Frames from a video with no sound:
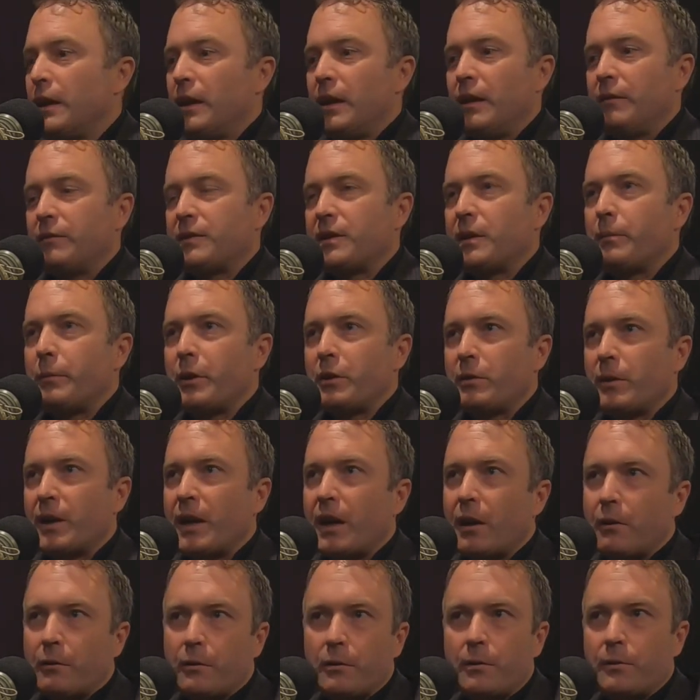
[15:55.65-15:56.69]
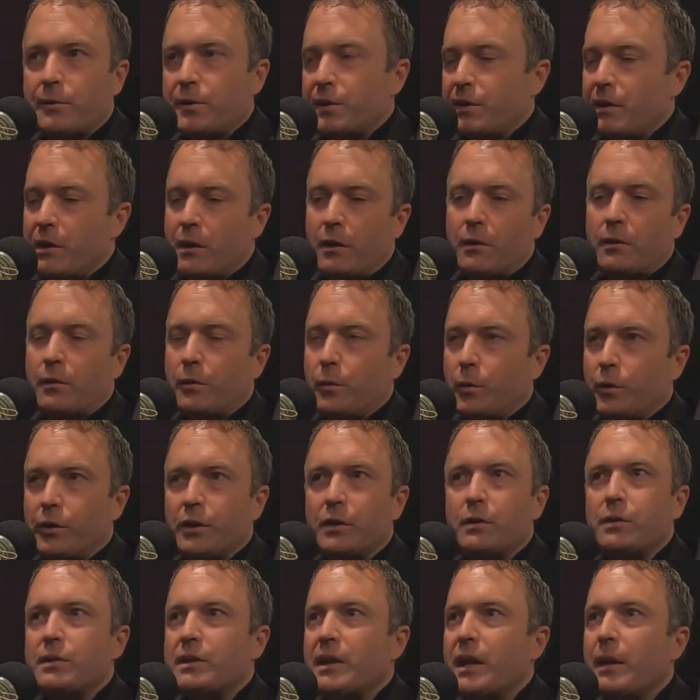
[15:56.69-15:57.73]
If some other carrier is there, we'll
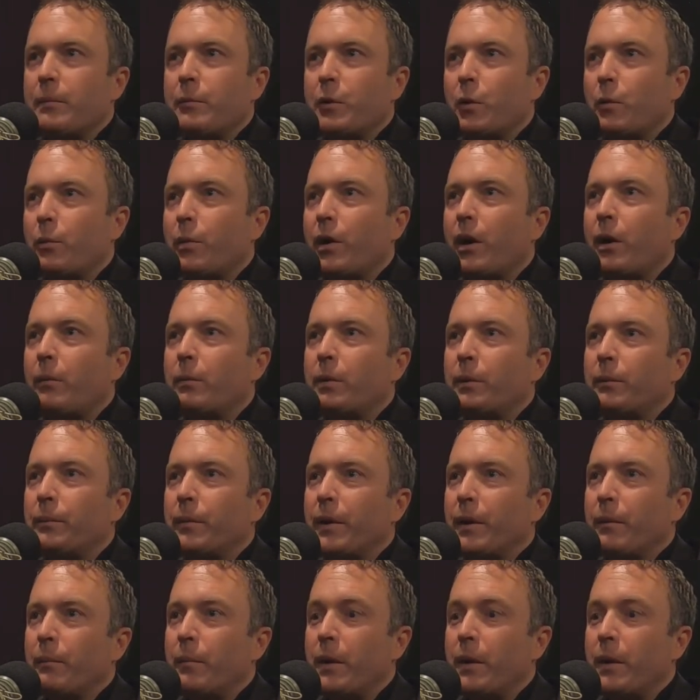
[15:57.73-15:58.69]
use them, no problem.